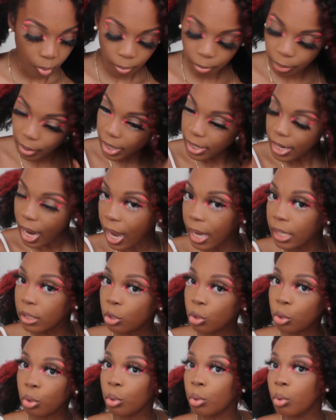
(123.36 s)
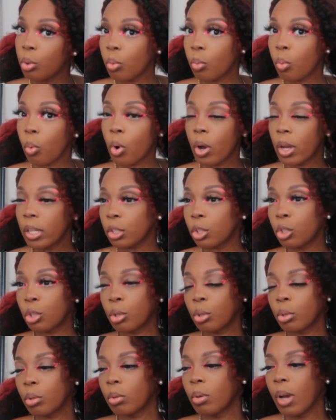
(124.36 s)
but I do want
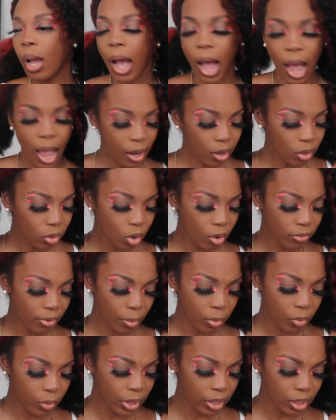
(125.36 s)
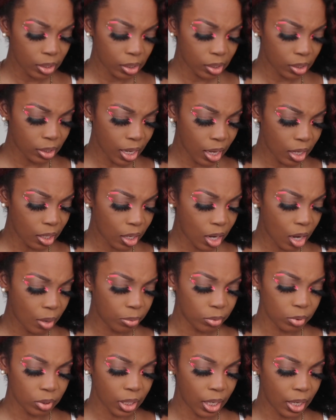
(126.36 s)
to, I don't know if I'm gonna wear this style a
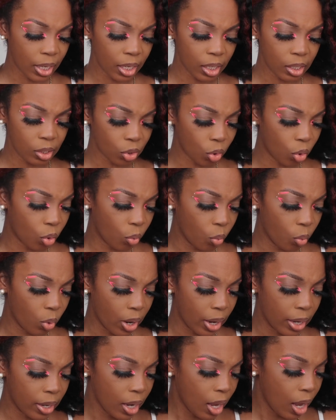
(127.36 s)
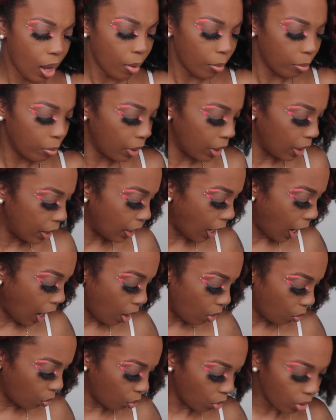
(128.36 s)
couple days or what, but
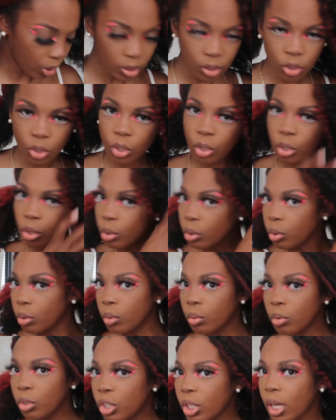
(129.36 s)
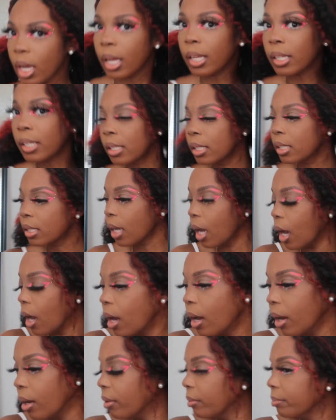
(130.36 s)
I want to just
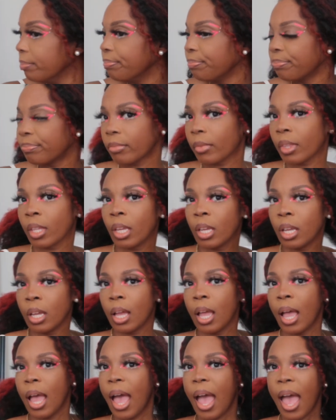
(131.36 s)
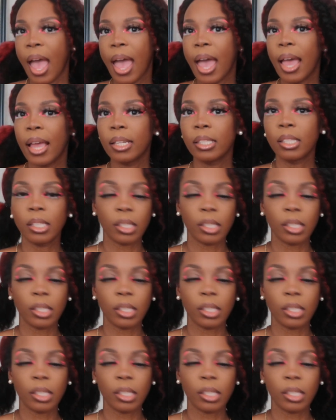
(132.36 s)
add